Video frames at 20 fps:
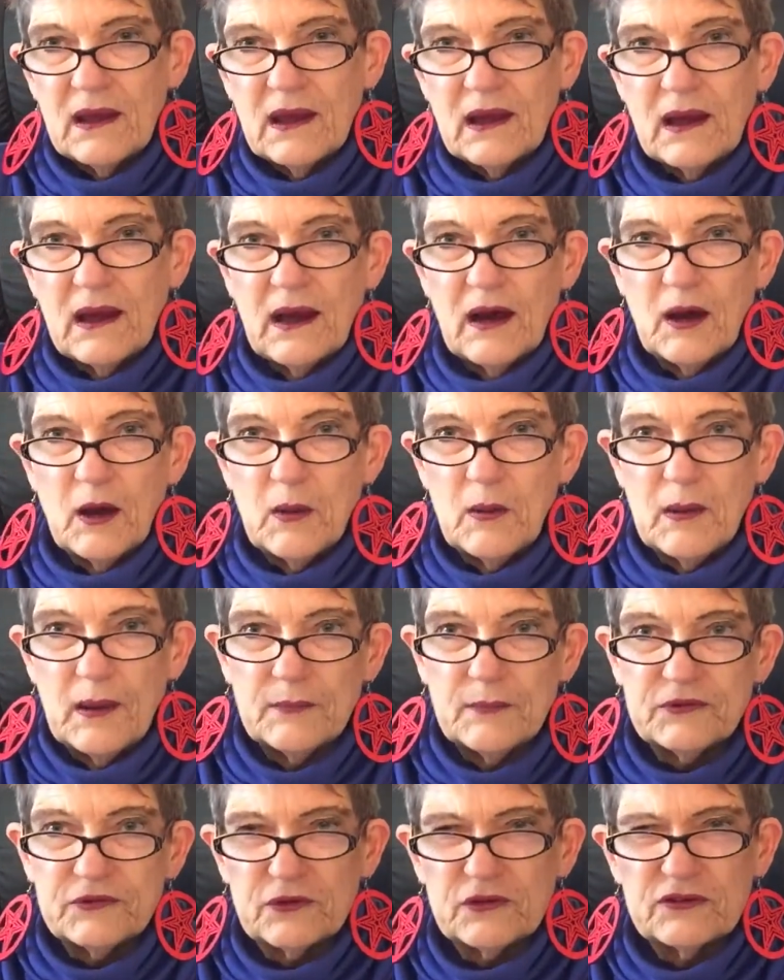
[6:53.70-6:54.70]

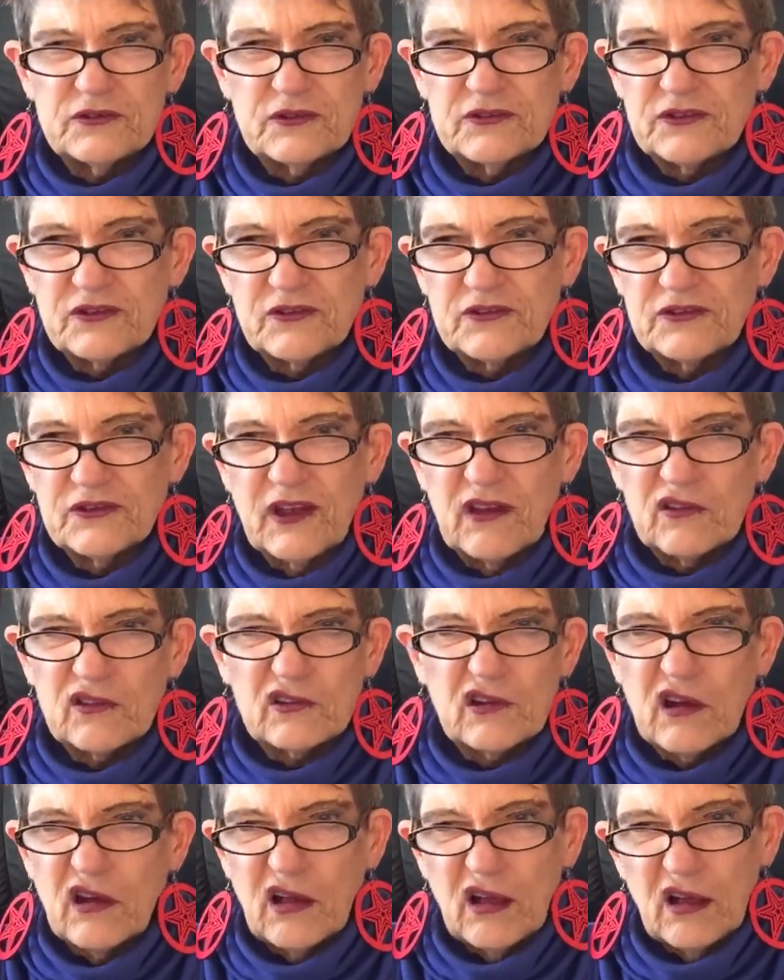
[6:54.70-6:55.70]
I'm sure it's just a
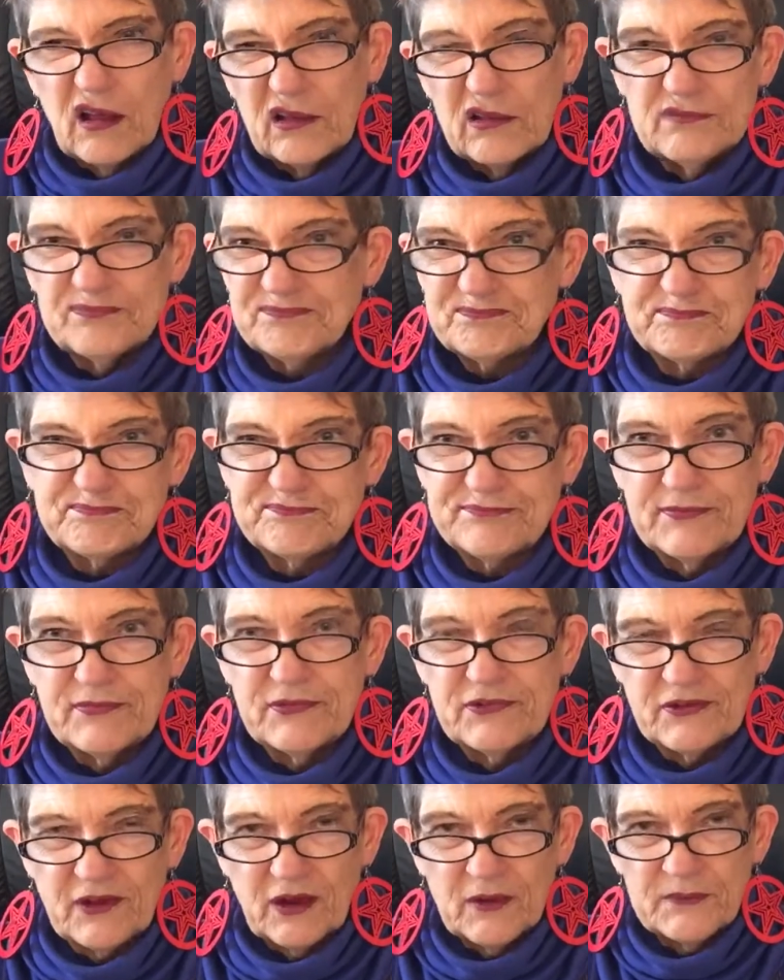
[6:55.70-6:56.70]
sales call.
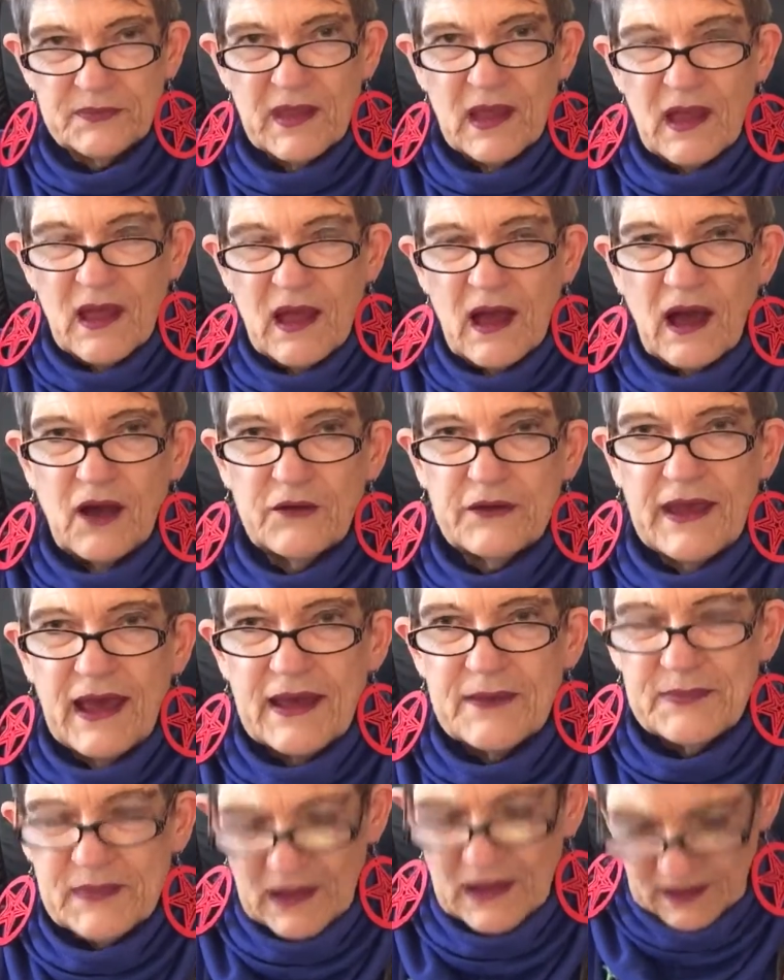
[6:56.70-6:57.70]
So,
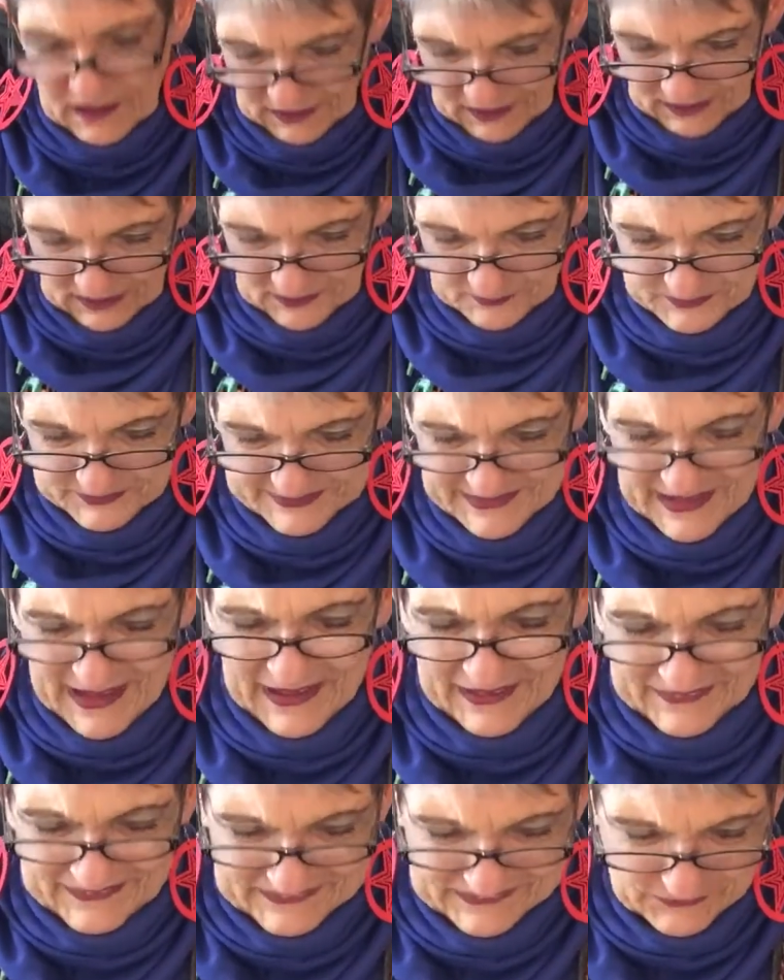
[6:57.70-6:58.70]
okay,
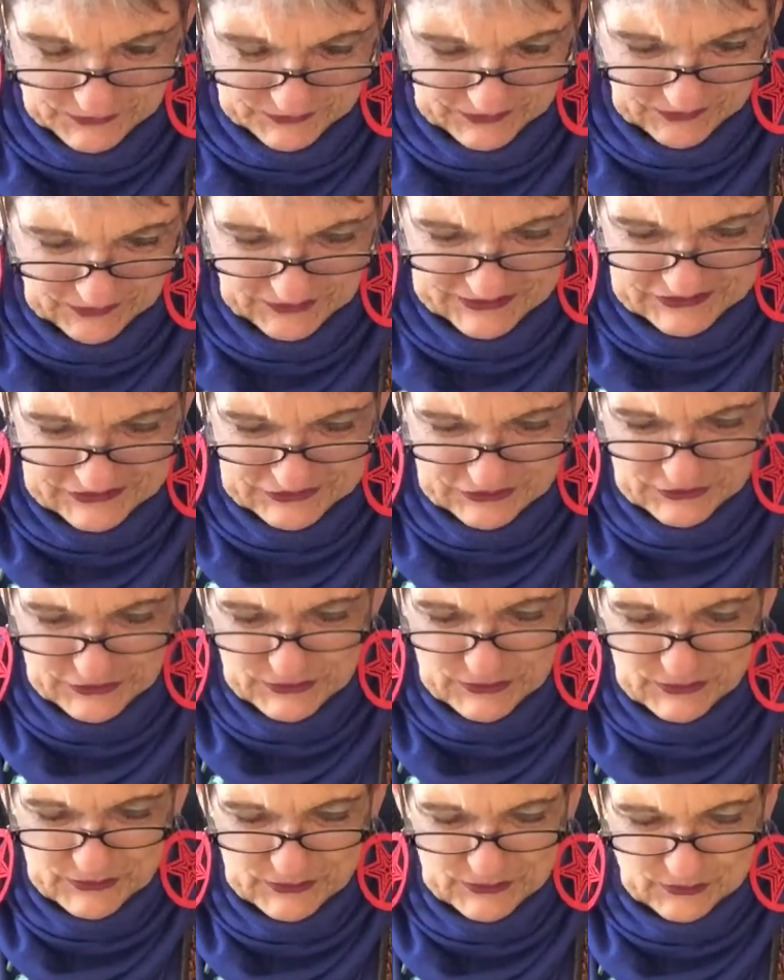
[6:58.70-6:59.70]
now we're on
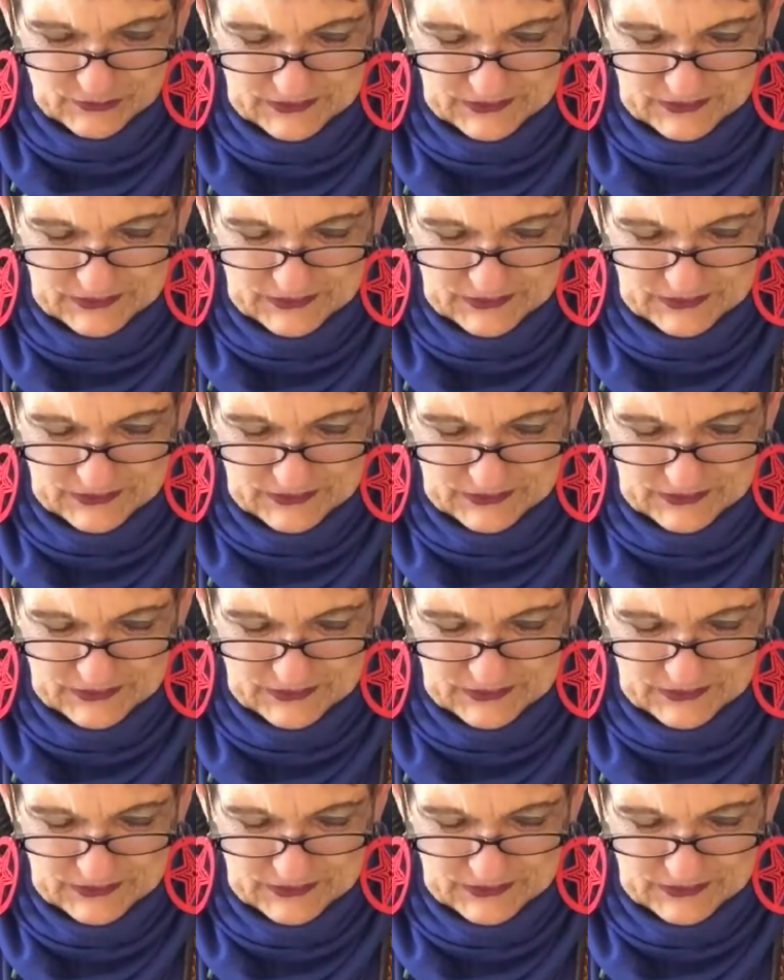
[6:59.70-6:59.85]
to